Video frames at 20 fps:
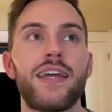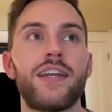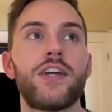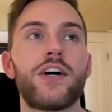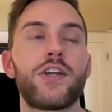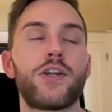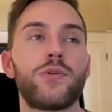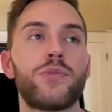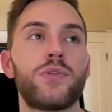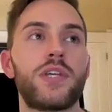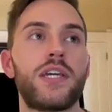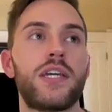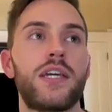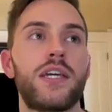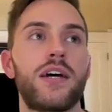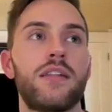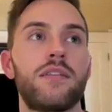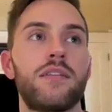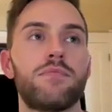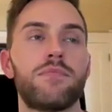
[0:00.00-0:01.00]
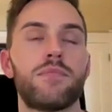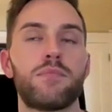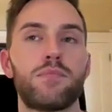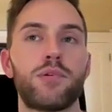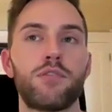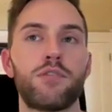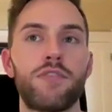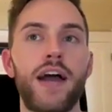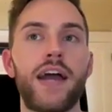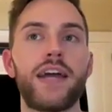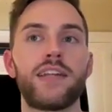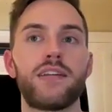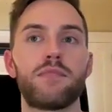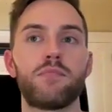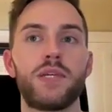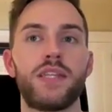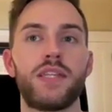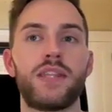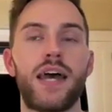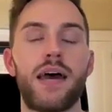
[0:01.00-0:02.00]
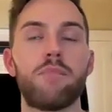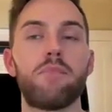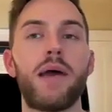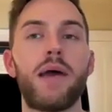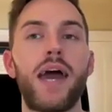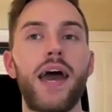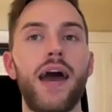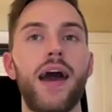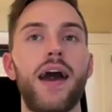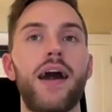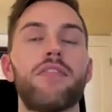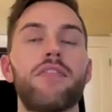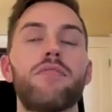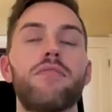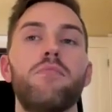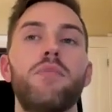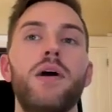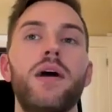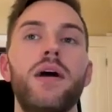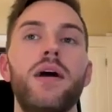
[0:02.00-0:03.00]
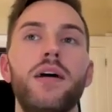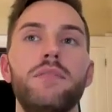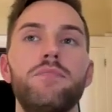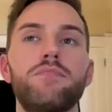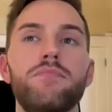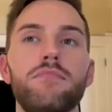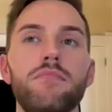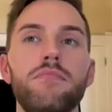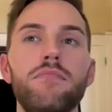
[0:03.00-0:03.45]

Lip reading: not only provided me that path, but